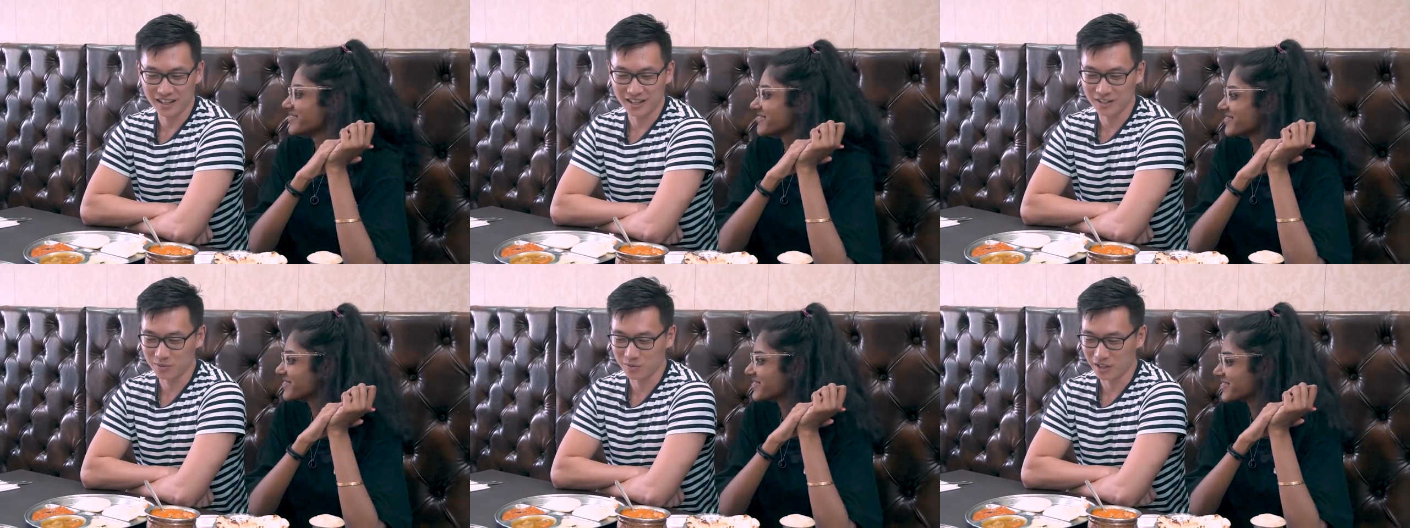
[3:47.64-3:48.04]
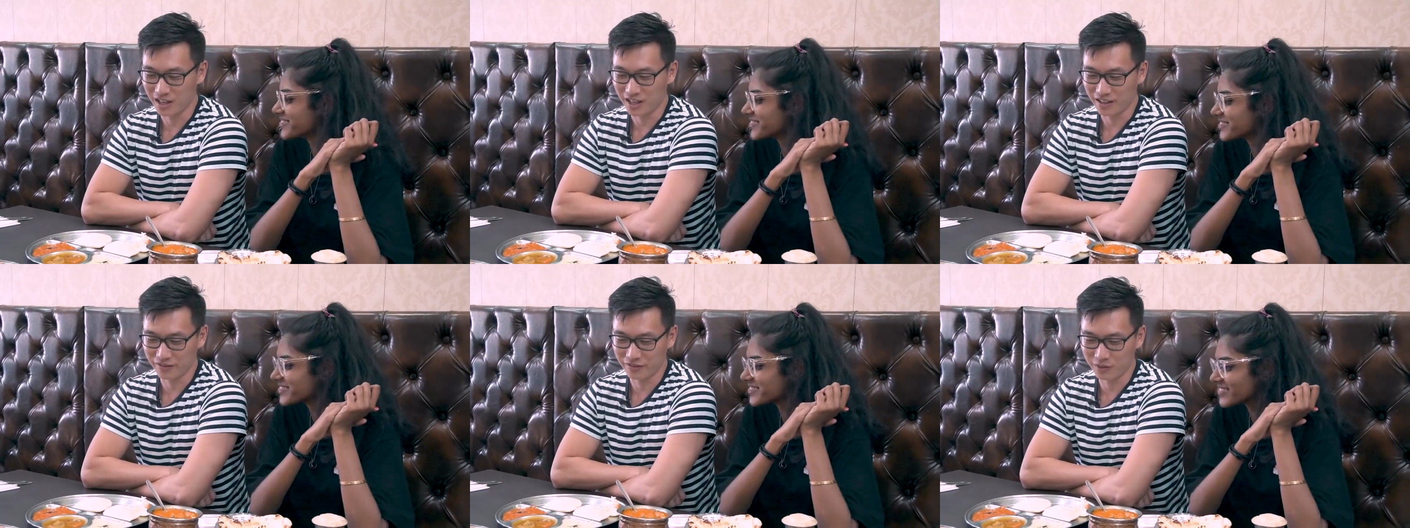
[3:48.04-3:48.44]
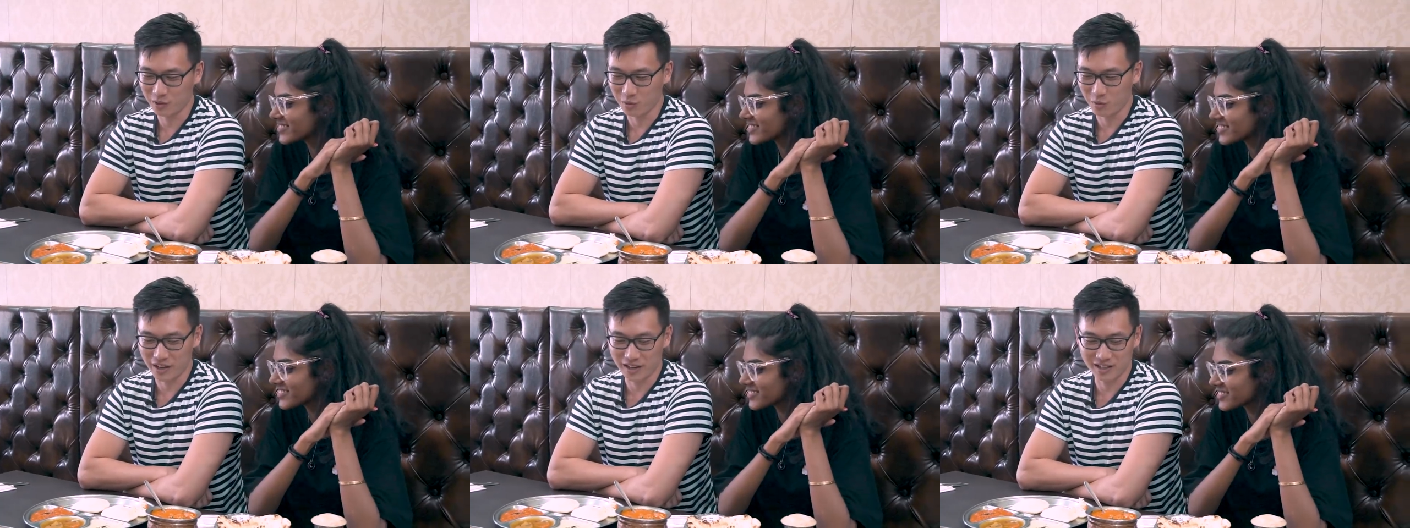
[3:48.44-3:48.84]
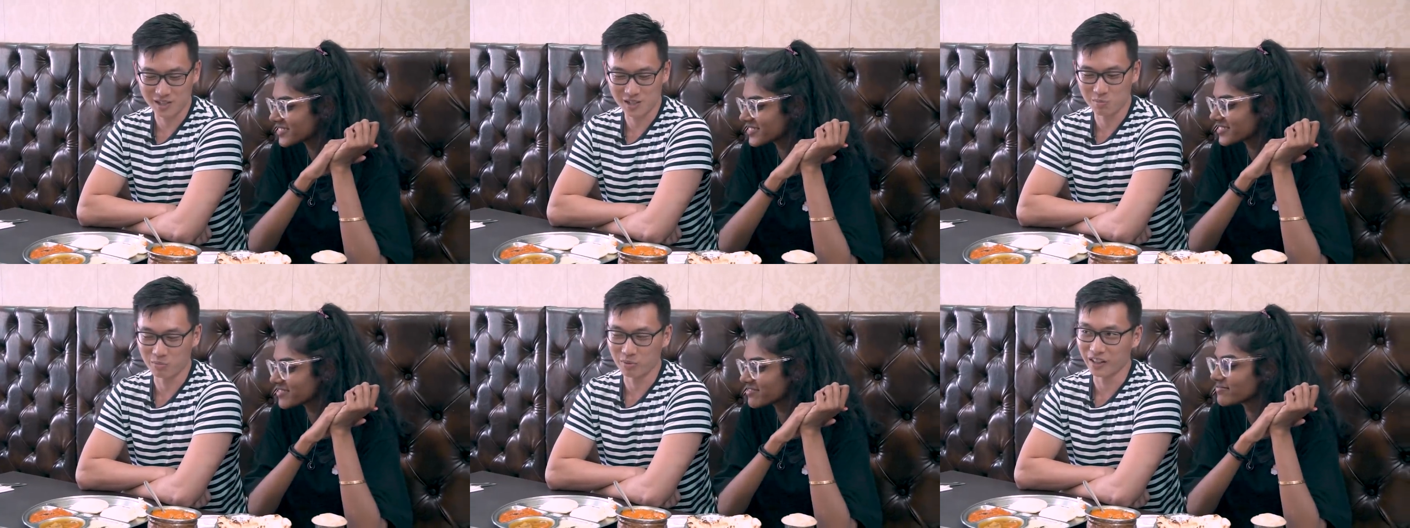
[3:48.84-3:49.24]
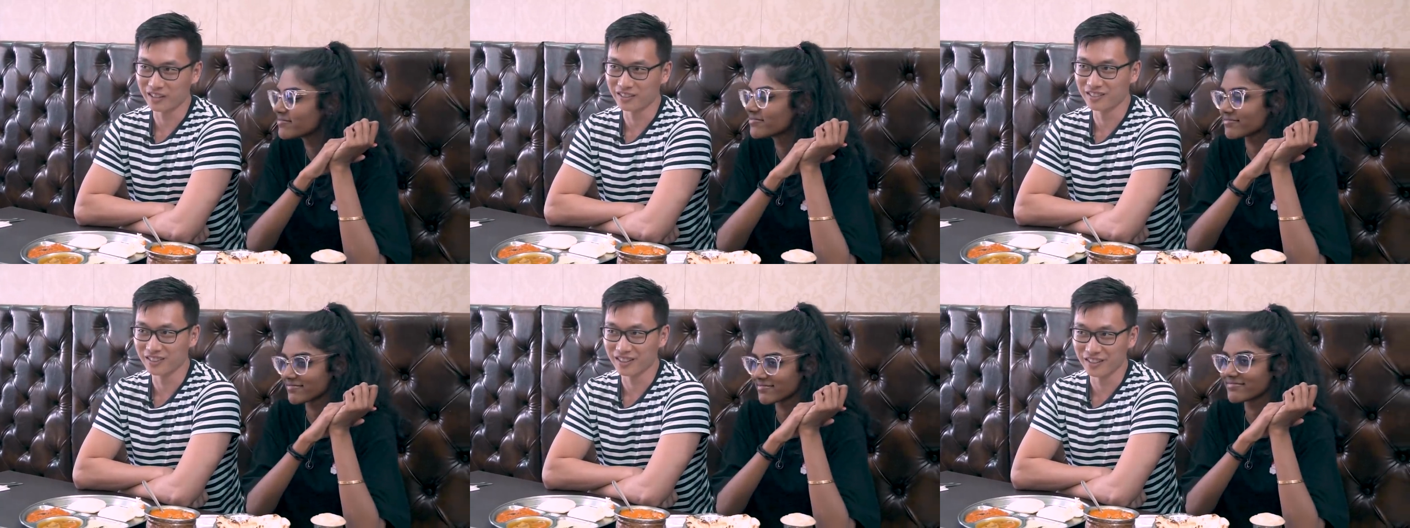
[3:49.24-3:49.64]
Speaker 1: and we have quite a spread
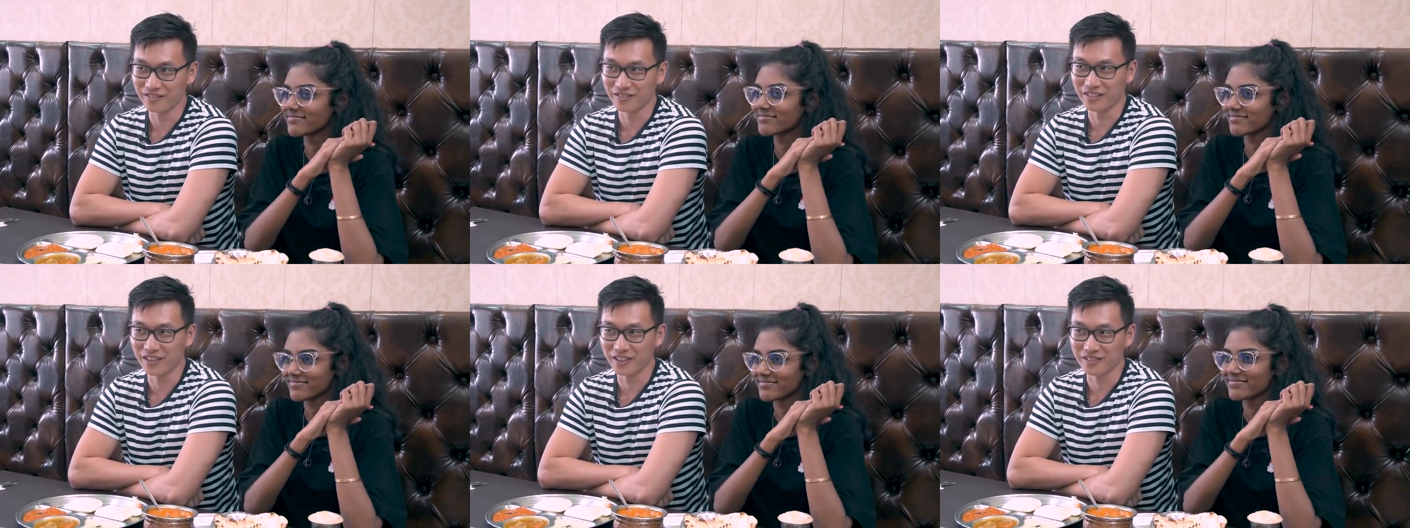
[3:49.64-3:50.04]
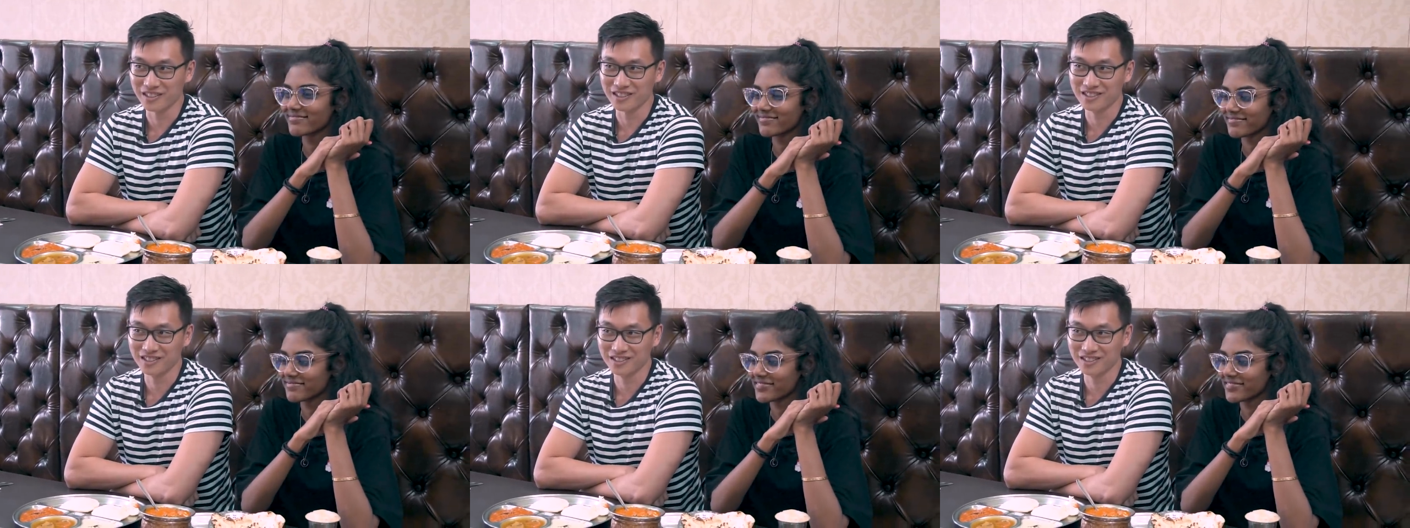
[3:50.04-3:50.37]
in front of us.